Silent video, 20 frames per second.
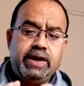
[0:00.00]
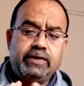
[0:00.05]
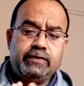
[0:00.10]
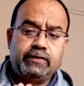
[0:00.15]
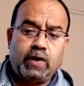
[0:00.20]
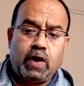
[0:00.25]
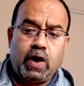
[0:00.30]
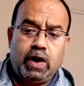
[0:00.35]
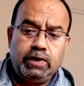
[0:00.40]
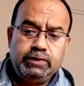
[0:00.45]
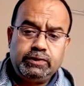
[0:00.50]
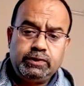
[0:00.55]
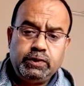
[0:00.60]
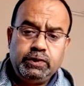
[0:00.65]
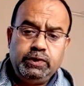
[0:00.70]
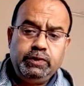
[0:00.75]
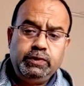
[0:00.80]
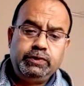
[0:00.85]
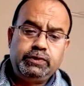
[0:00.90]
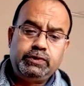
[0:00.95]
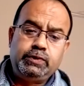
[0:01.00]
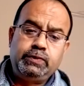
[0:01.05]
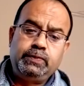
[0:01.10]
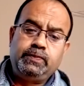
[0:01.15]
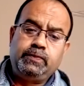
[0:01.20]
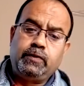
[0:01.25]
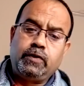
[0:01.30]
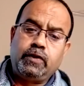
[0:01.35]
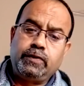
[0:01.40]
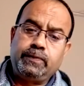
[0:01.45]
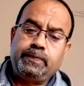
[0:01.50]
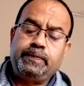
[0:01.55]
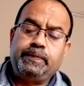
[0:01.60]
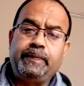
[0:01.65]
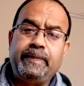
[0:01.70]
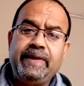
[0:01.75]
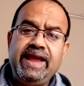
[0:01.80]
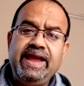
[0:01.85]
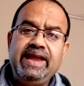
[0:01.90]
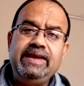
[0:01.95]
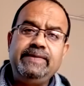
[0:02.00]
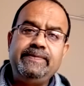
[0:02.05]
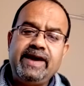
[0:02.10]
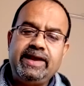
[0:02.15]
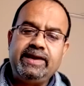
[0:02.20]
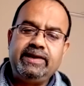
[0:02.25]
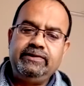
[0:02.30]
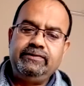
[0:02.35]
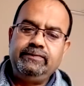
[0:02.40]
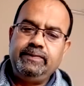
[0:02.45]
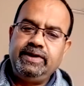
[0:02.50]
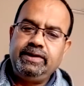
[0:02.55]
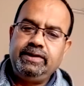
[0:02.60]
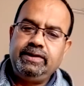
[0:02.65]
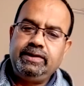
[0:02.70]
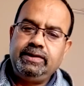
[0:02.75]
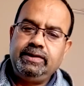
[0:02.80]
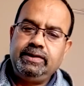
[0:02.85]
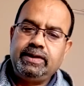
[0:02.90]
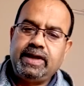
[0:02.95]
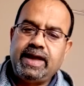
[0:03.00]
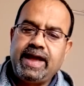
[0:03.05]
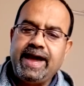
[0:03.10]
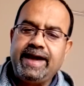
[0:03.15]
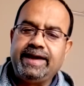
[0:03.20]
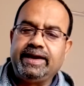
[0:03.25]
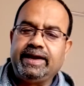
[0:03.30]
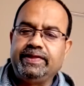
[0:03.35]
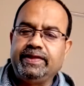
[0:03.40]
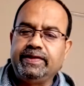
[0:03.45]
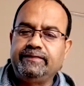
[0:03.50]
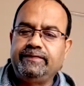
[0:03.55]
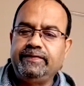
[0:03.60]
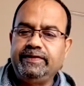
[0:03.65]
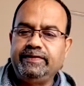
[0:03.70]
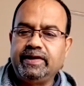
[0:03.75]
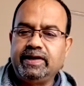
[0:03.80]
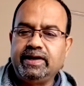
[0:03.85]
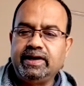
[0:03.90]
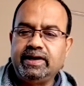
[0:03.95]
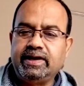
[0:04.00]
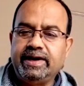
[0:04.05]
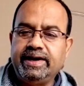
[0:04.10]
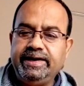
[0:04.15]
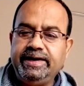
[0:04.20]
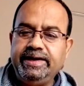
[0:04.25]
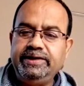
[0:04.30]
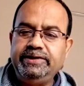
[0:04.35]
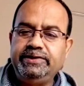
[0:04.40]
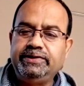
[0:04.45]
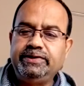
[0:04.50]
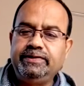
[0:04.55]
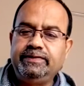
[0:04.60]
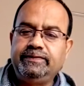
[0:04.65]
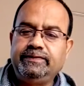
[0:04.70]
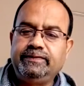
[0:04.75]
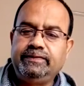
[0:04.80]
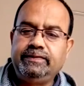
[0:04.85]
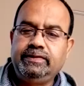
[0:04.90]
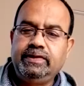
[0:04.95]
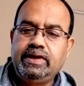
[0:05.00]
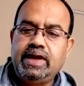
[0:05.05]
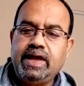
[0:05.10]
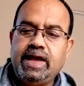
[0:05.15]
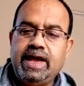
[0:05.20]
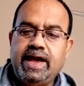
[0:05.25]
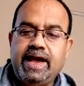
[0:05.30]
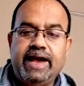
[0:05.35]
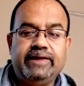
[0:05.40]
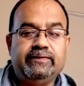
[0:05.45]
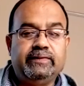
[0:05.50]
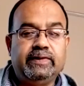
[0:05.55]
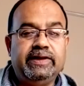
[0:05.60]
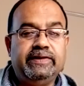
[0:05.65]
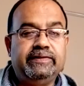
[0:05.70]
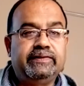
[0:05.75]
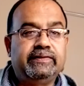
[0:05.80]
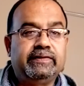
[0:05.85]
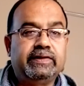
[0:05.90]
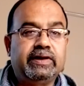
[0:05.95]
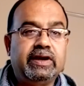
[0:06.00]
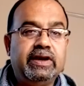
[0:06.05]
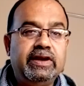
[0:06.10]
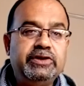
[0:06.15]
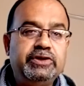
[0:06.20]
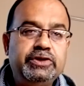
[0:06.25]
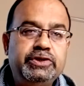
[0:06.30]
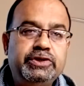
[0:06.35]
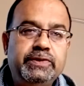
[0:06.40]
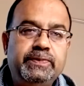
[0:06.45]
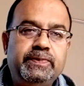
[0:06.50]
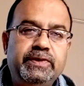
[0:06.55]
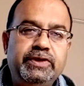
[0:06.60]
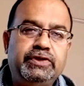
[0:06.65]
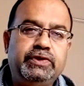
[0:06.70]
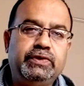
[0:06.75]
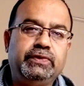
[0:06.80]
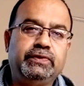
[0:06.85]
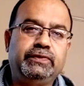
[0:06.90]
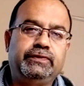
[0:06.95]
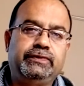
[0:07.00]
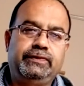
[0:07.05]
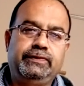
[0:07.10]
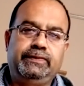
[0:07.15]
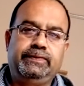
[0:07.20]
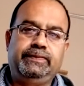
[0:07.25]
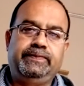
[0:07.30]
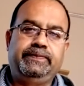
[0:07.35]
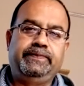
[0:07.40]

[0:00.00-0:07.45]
It is also used for pain management and other physical conditions as well as relationship issues.